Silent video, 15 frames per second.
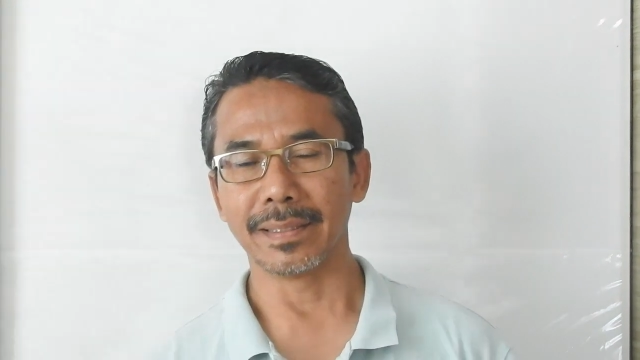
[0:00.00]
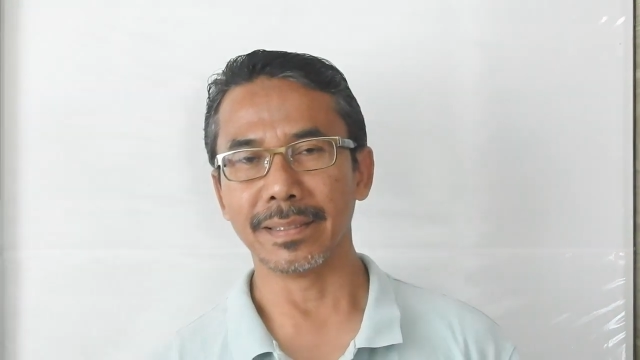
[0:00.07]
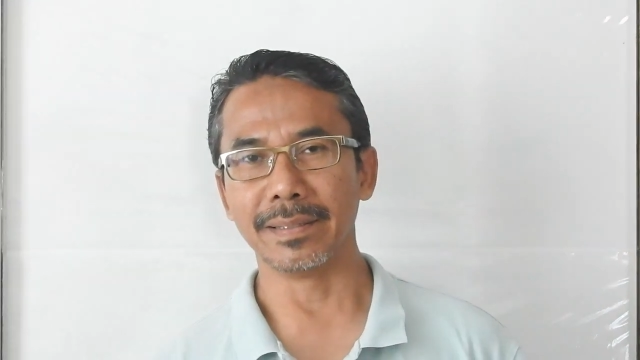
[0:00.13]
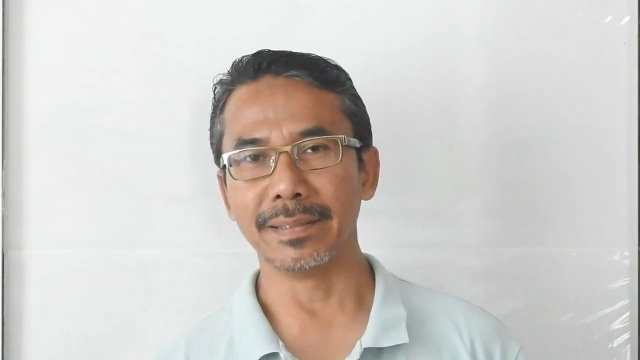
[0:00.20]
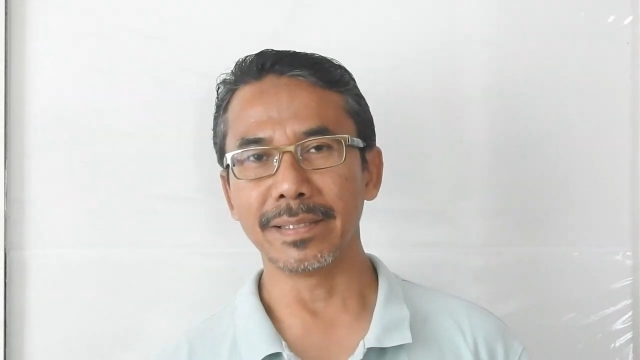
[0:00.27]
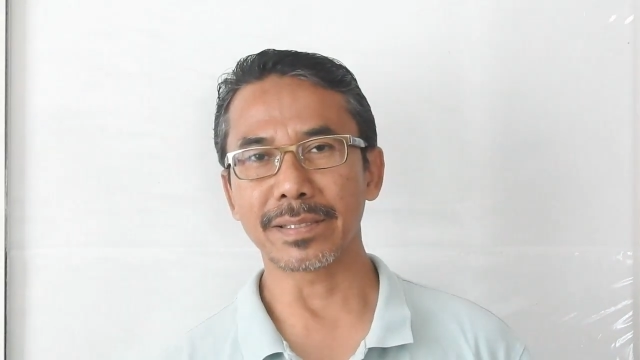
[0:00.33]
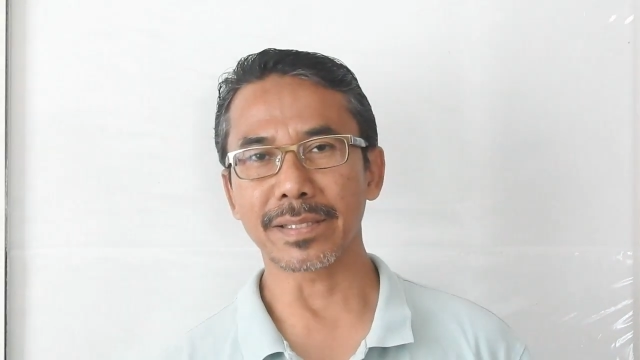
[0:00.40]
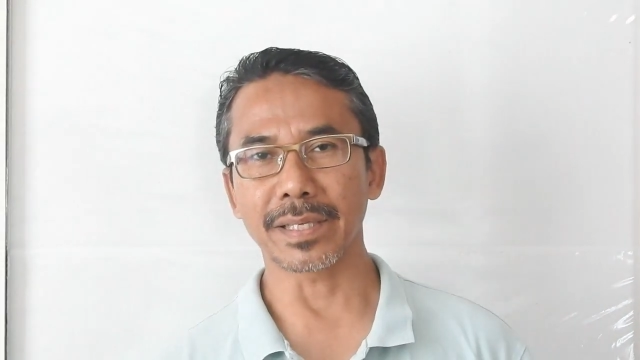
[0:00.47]

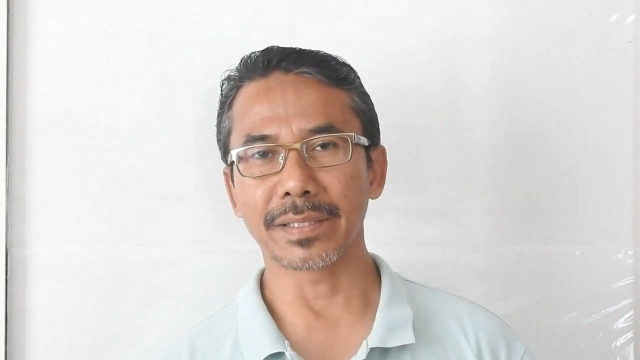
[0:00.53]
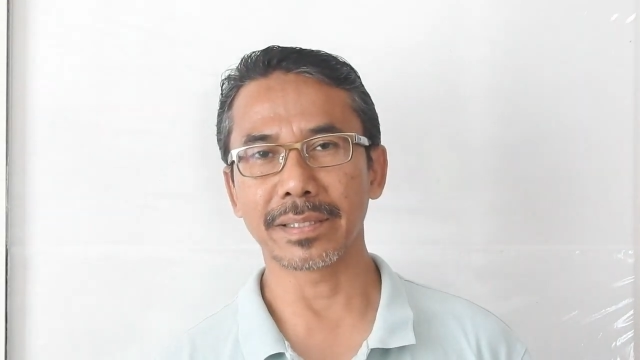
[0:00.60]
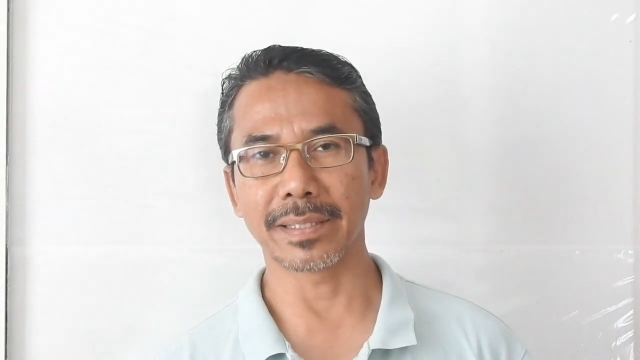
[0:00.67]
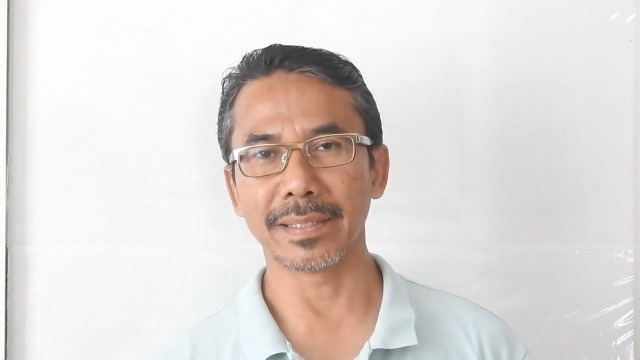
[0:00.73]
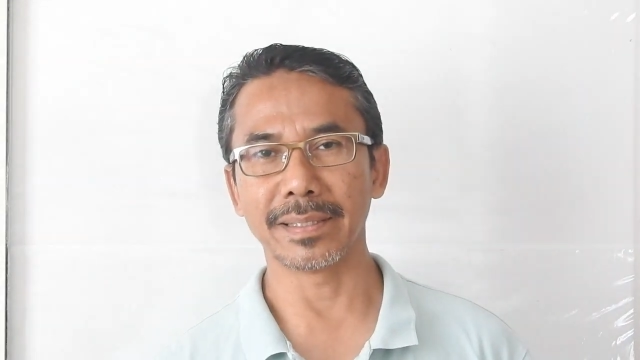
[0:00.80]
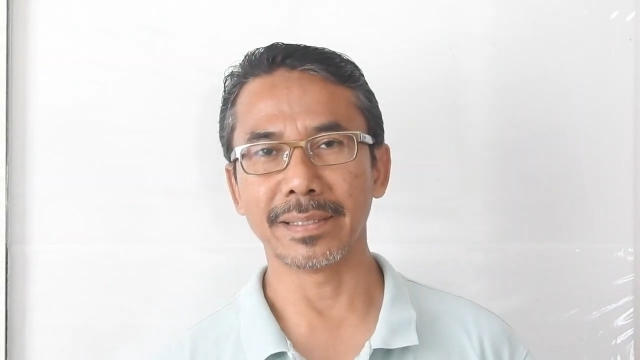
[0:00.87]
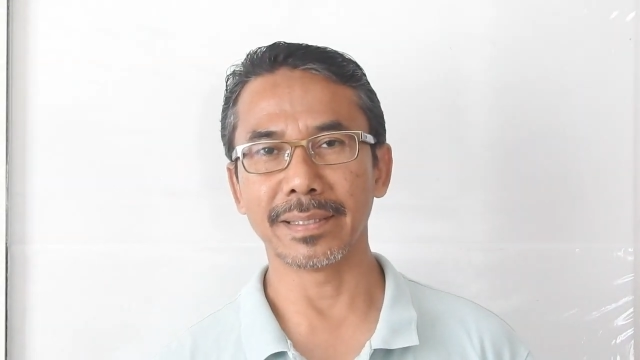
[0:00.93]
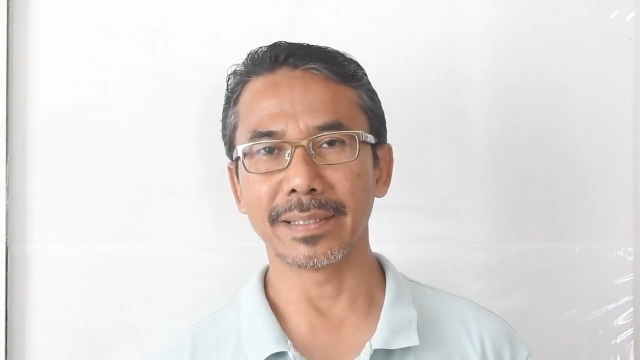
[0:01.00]
In this
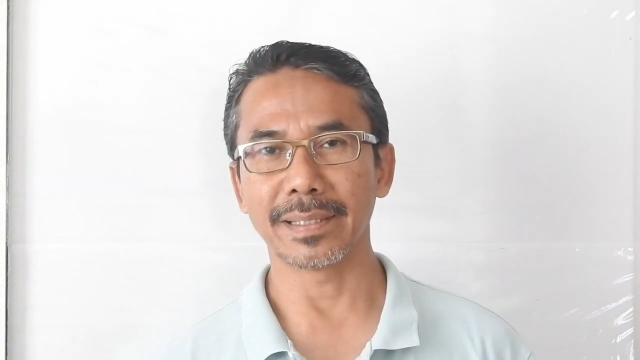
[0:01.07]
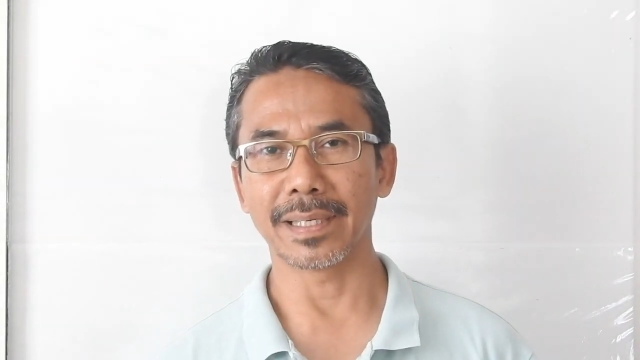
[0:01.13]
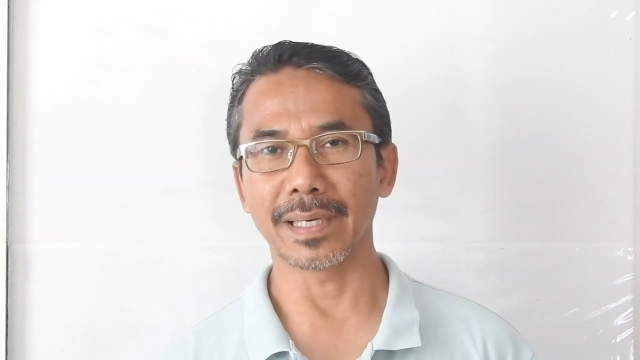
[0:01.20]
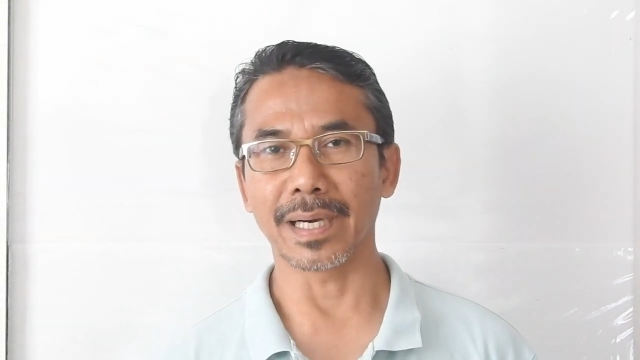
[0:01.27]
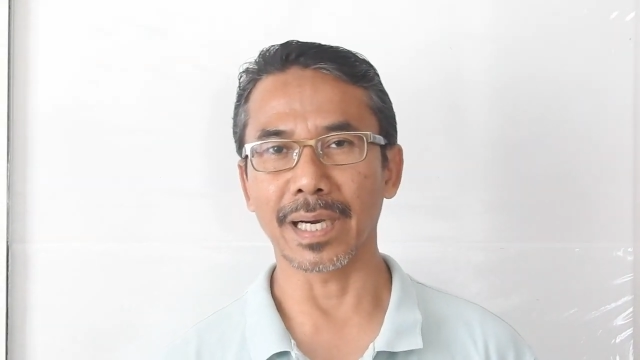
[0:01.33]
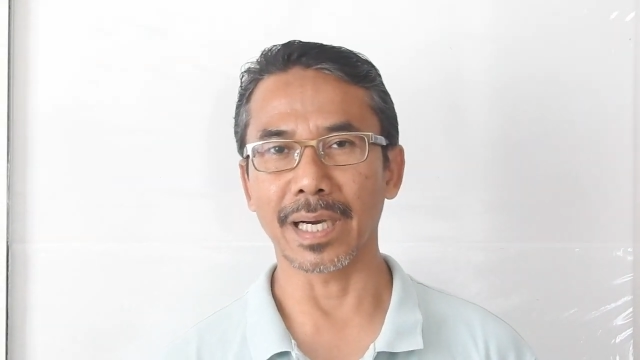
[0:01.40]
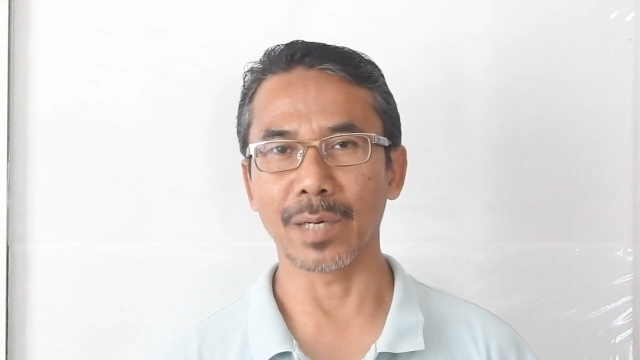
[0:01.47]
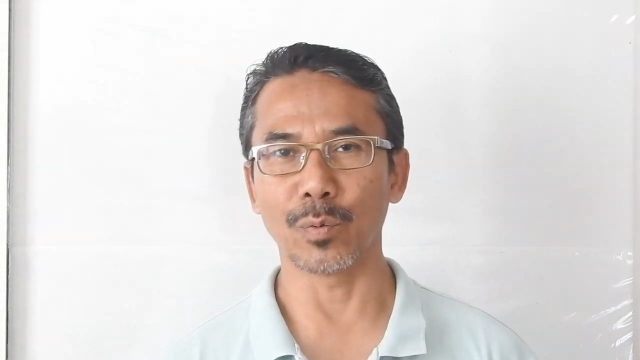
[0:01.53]
session,
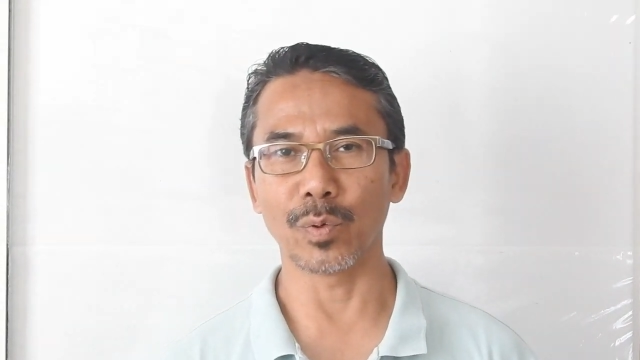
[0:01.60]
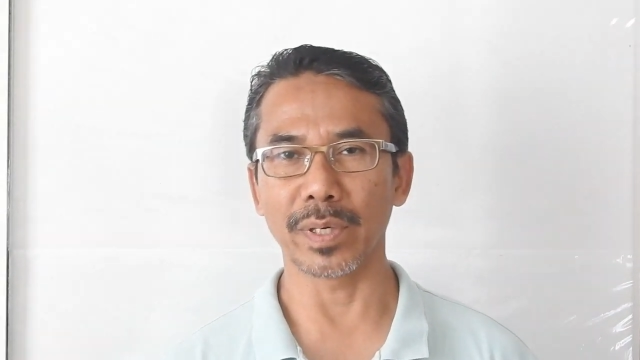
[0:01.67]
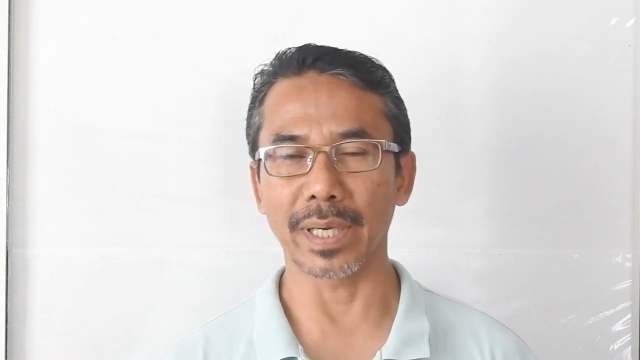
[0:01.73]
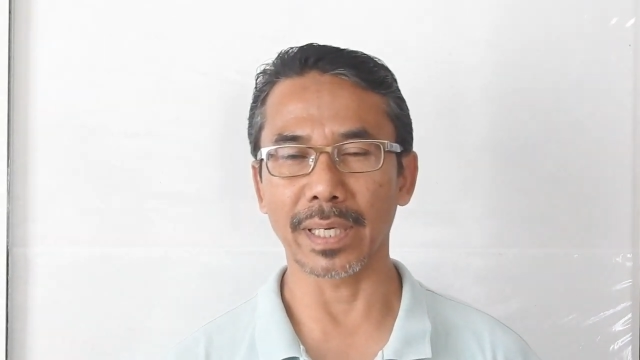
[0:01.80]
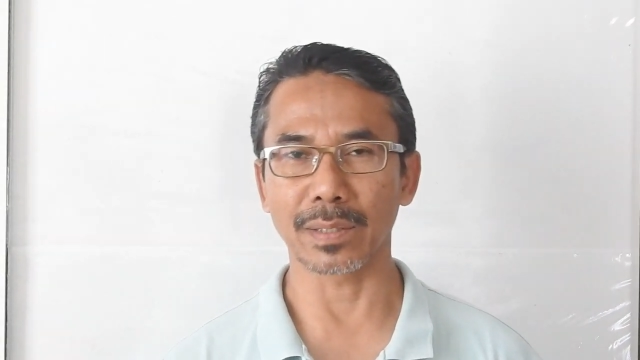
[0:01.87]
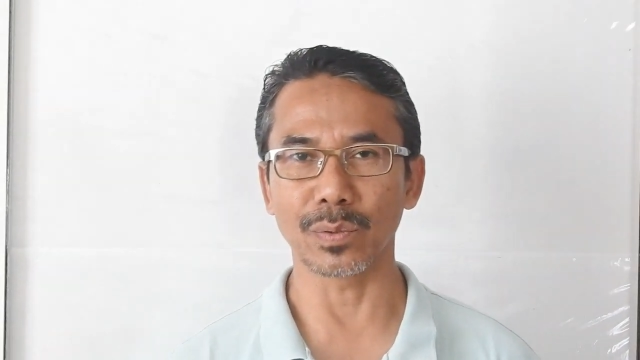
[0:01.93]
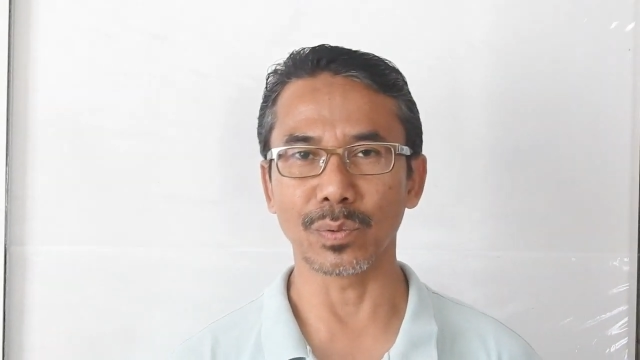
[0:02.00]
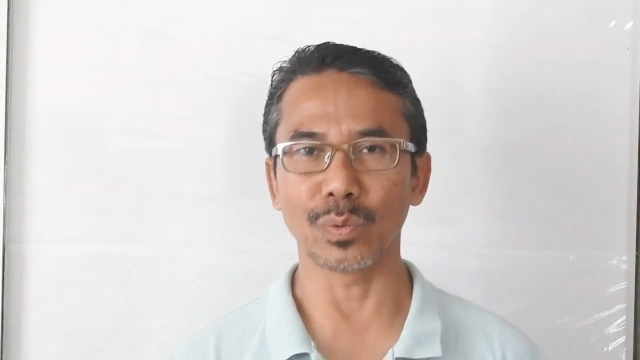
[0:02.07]
I would
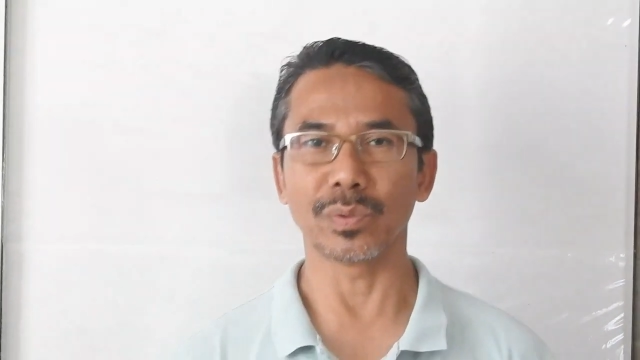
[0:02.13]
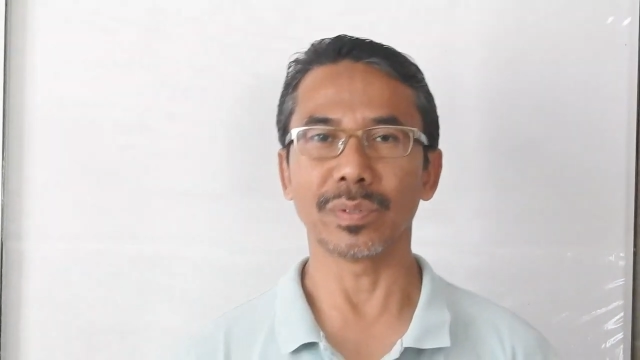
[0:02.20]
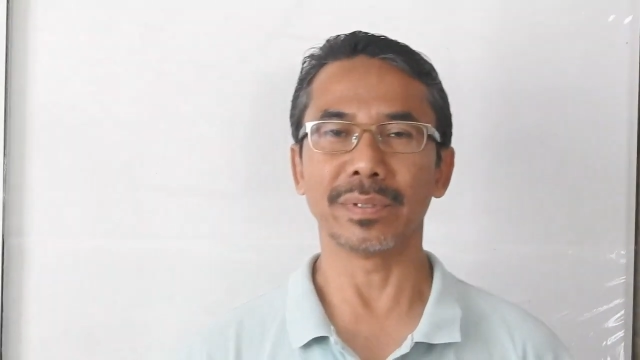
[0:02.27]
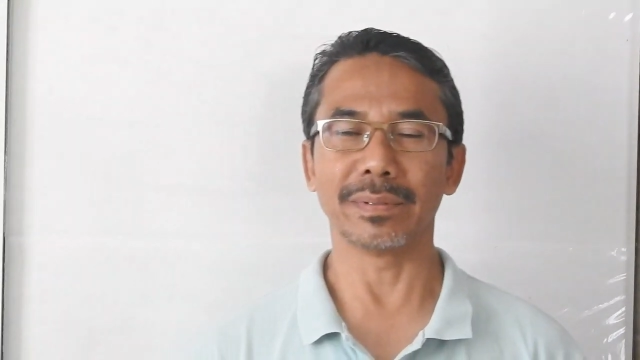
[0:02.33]
like to